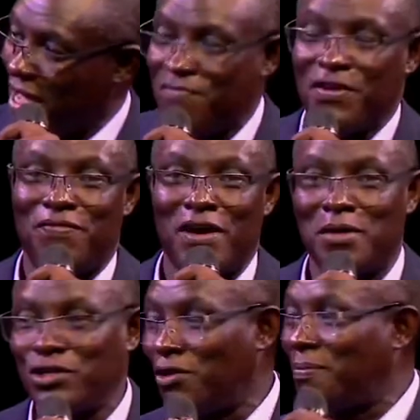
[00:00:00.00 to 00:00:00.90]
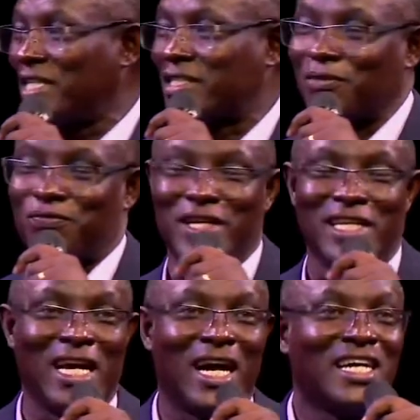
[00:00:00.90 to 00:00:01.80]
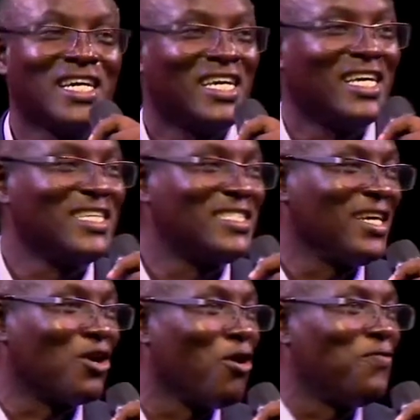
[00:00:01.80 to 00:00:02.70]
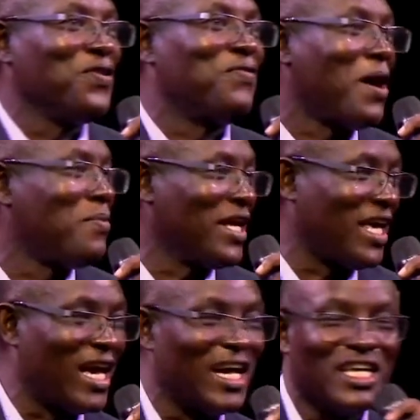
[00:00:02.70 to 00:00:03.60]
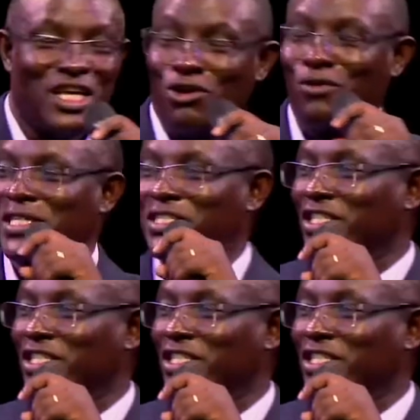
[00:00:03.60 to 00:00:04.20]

every farmer. You know, Pastor Fred here is the coffee farmer here. He always